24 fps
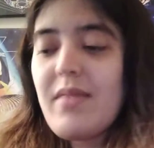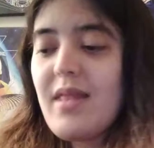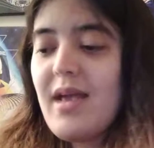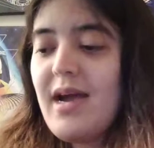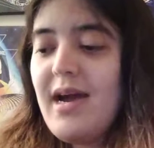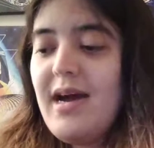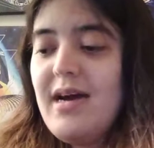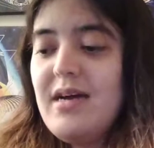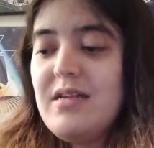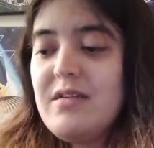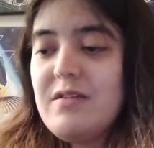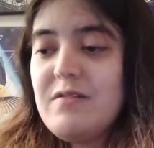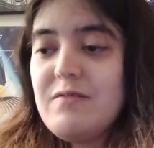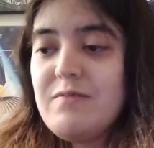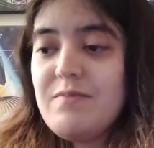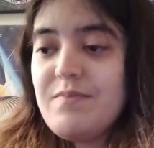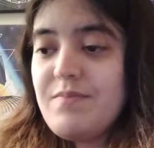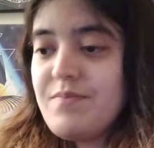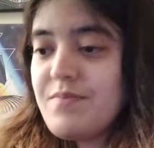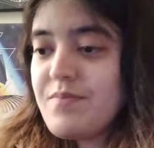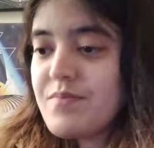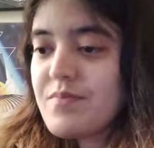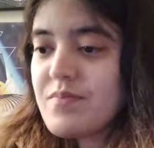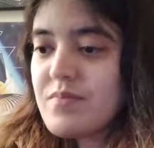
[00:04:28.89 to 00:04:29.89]
And
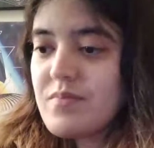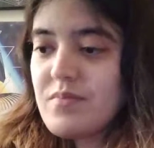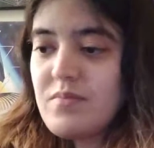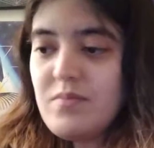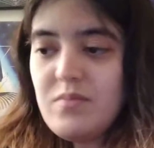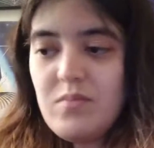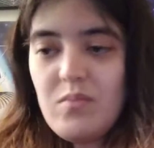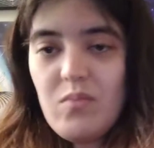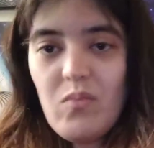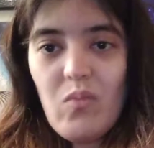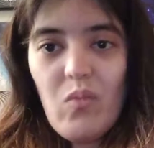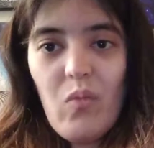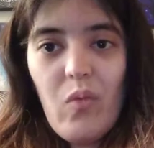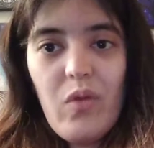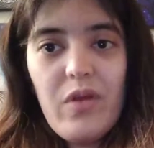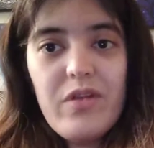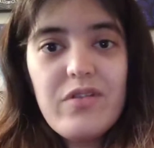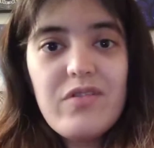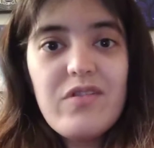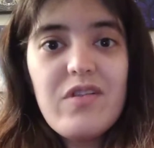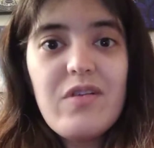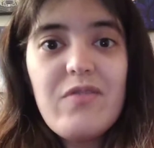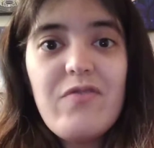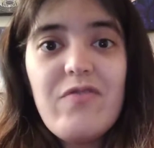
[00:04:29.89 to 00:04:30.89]

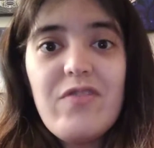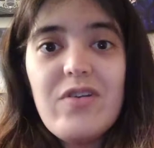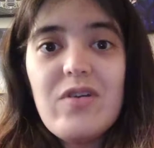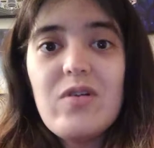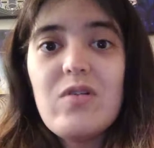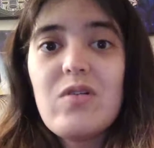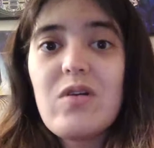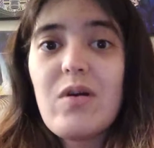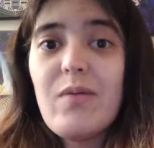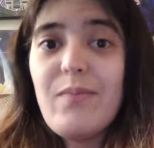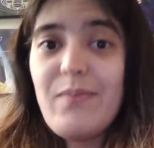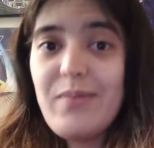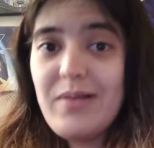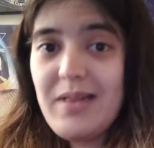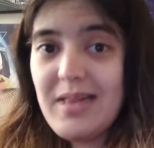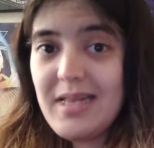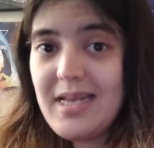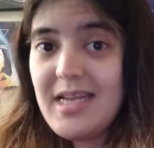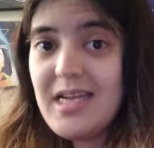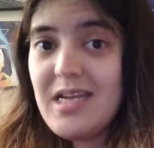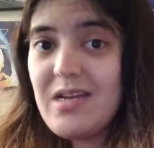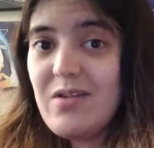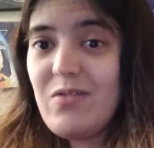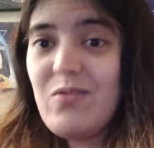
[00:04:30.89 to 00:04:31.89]
to feel
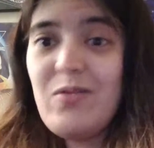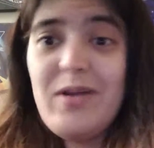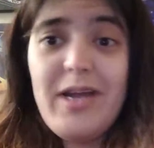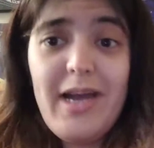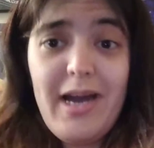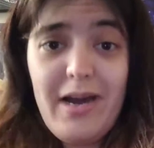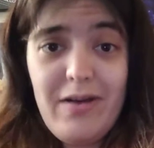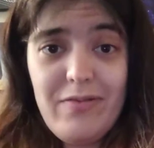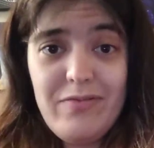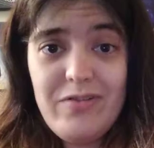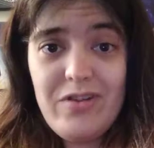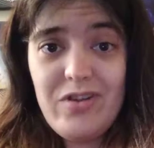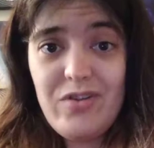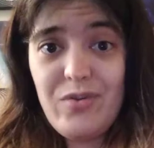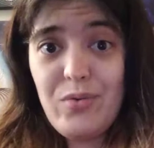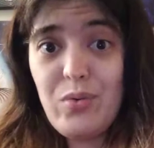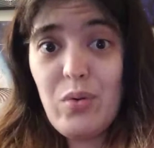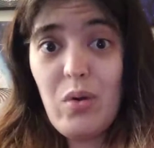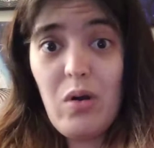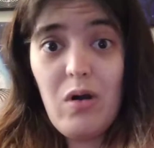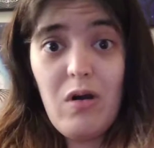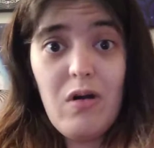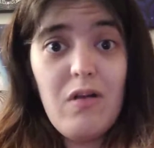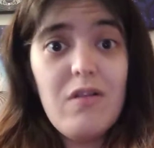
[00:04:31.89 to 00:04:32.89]
complete, we have to do
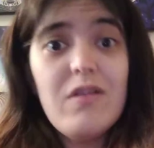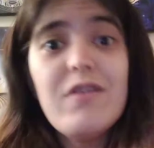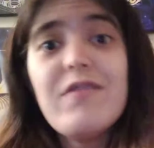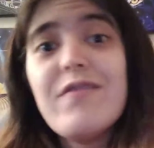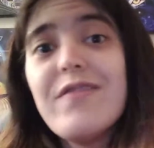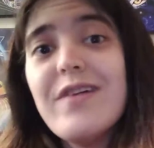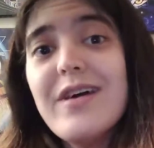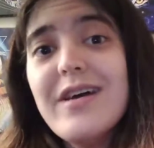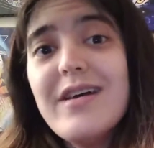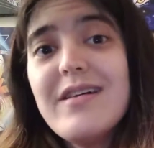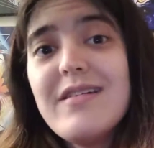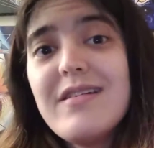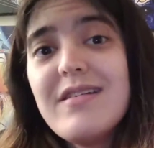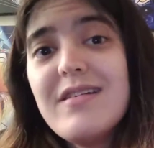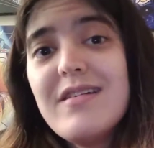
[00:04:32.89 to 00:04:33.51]
all of it.